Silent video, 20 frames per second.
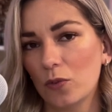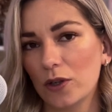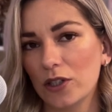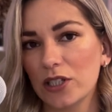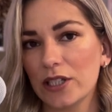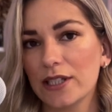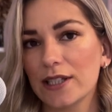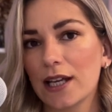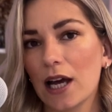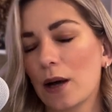
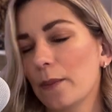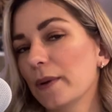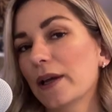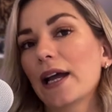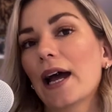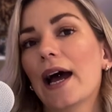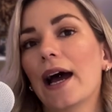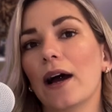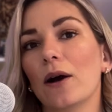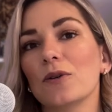which is
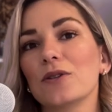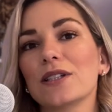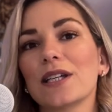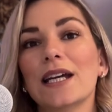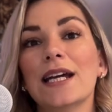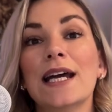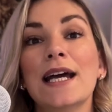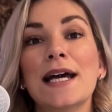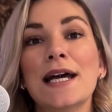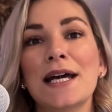coming out
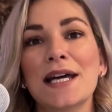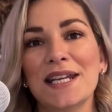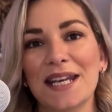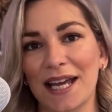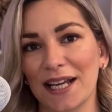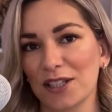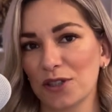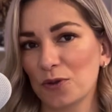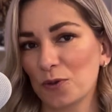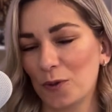
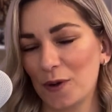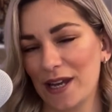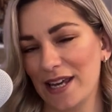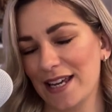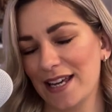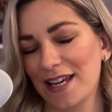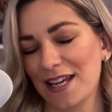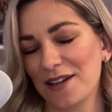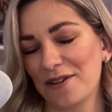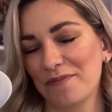next
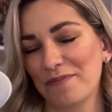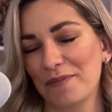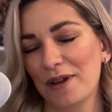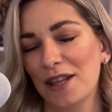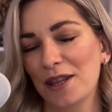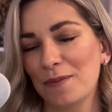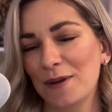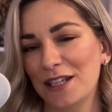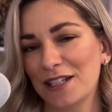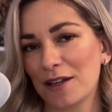week. In
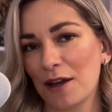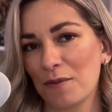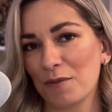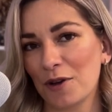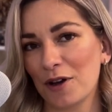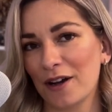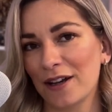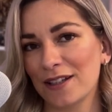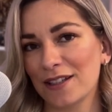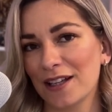the meantime,
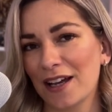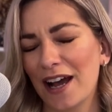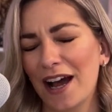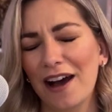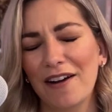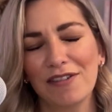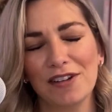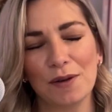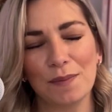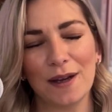guys,
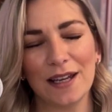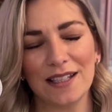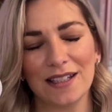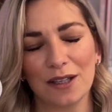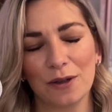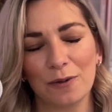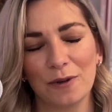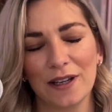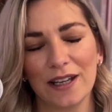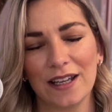have an
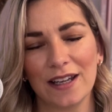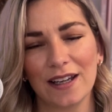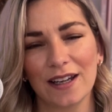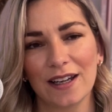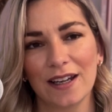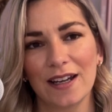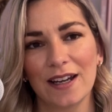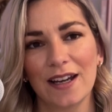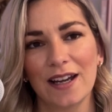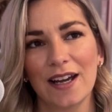amazing week.
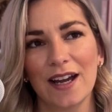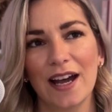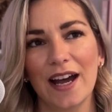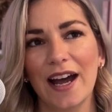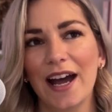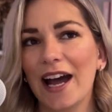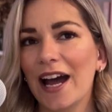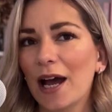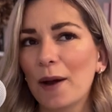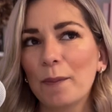
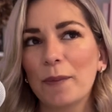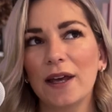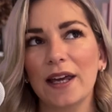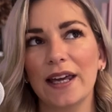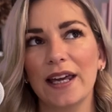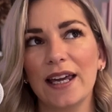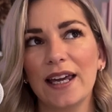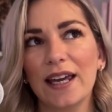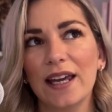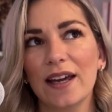
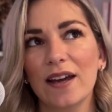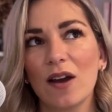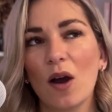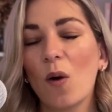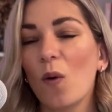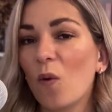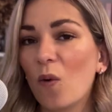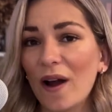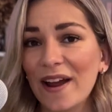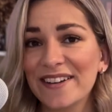Happy
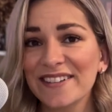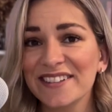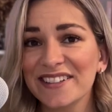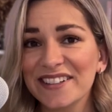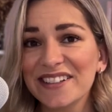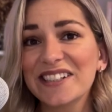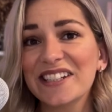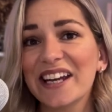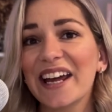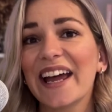
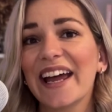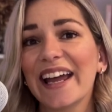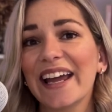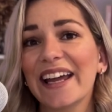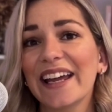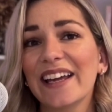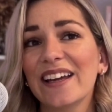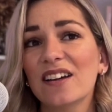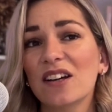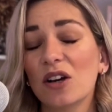
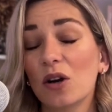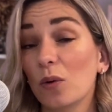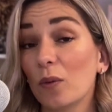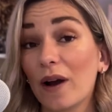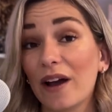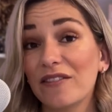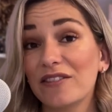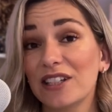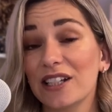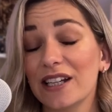Wednesday,
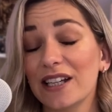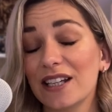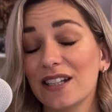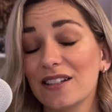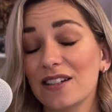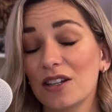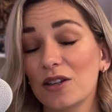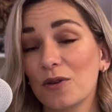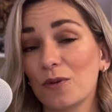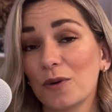whatever day it
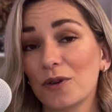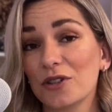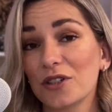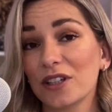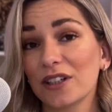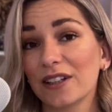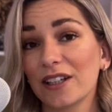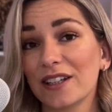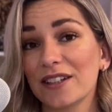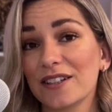is that you're
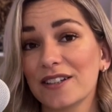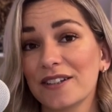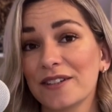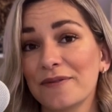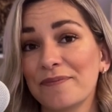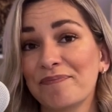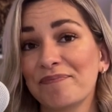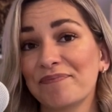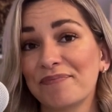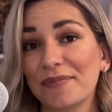watching this.
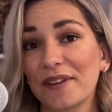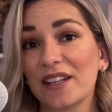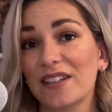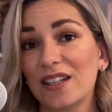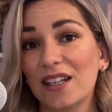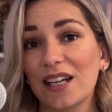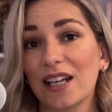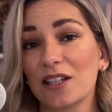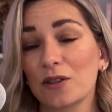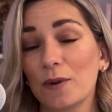
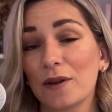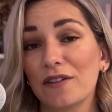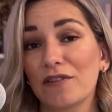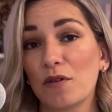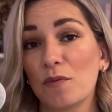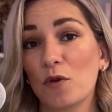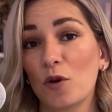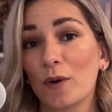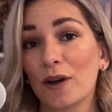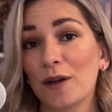See you next week
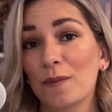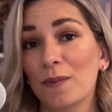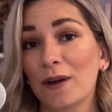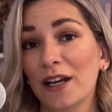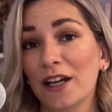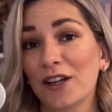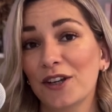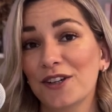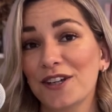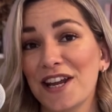for more wedding planning